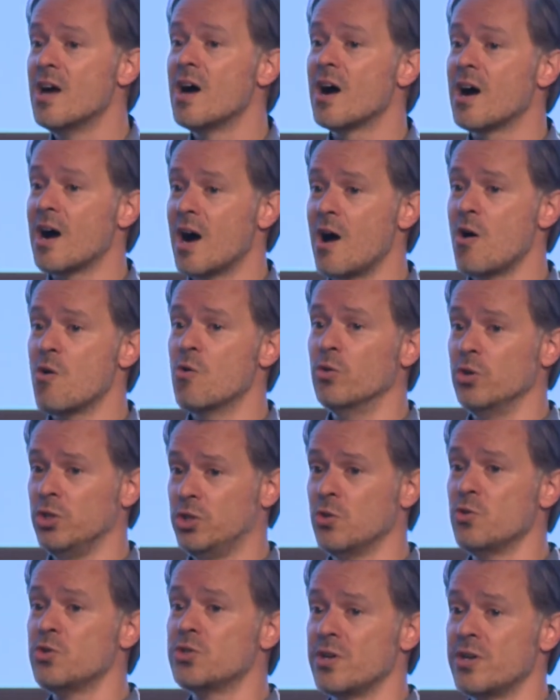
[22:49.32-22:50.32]
how
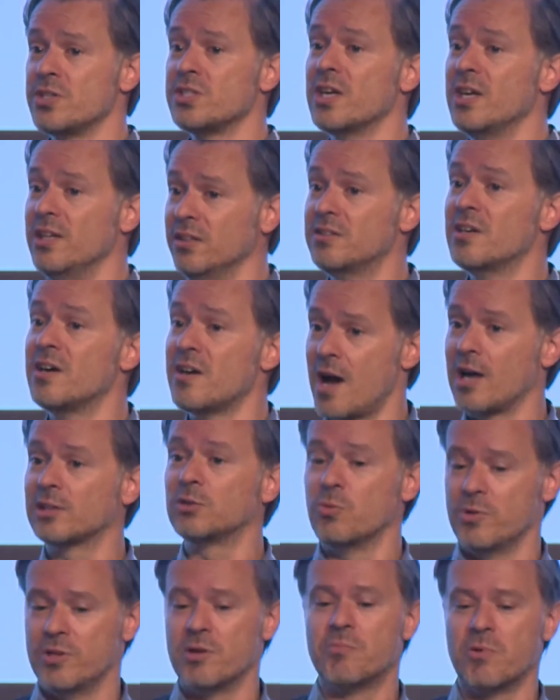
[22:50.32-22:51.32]
users interact
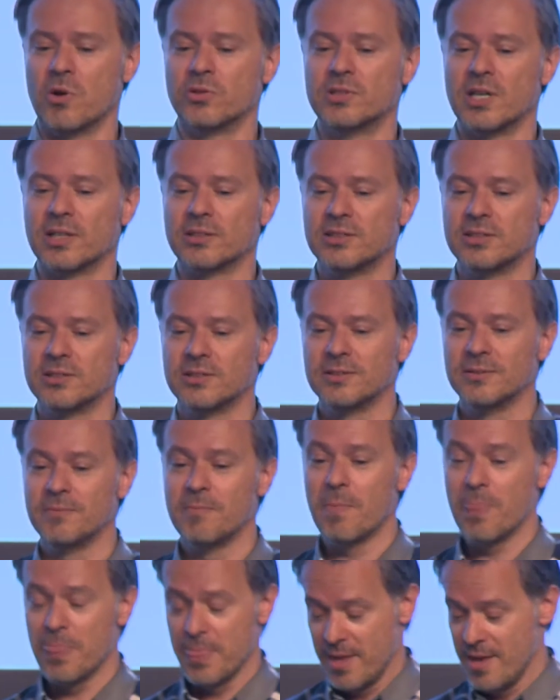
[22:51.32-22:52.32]
with the product.
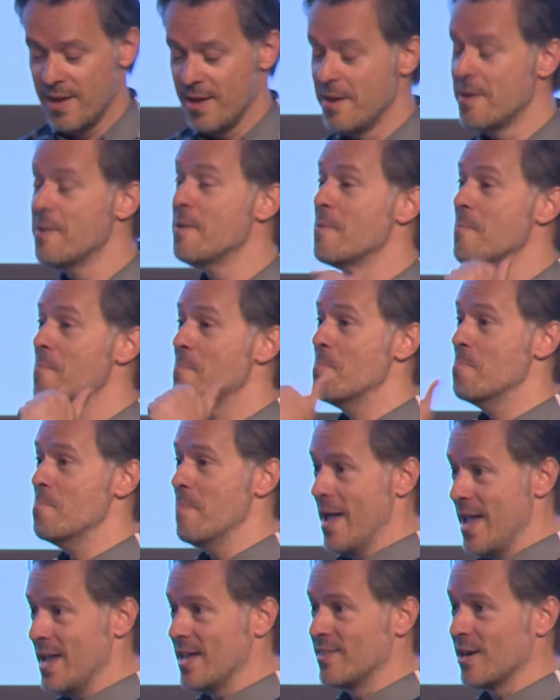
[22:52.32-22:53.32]

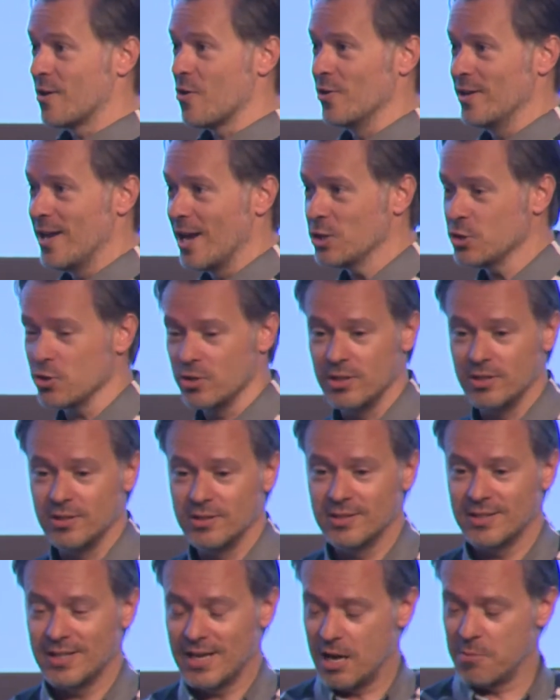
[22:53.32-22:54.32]
Make the connection
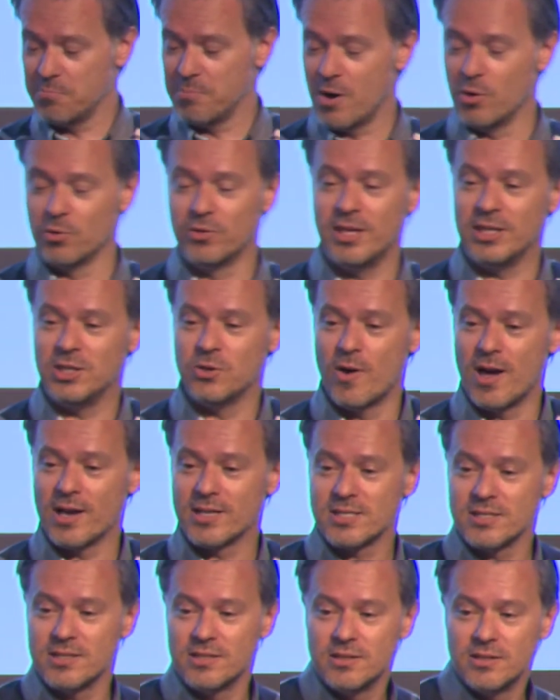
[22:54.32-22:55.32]
about the
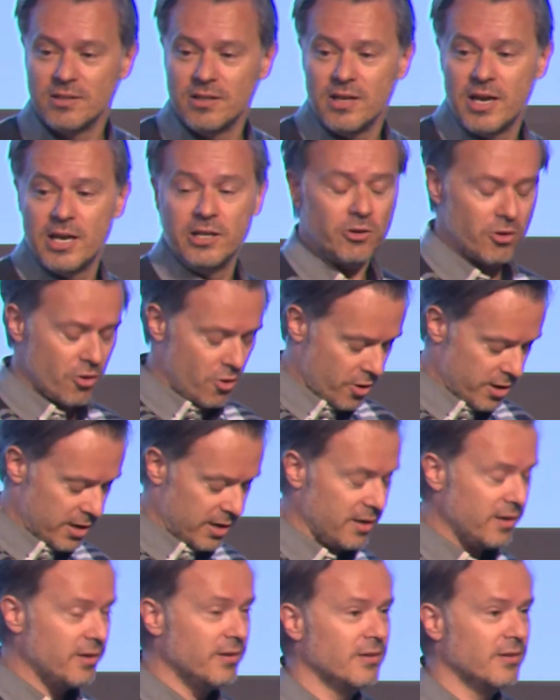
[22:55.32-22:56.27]
UX and ROI.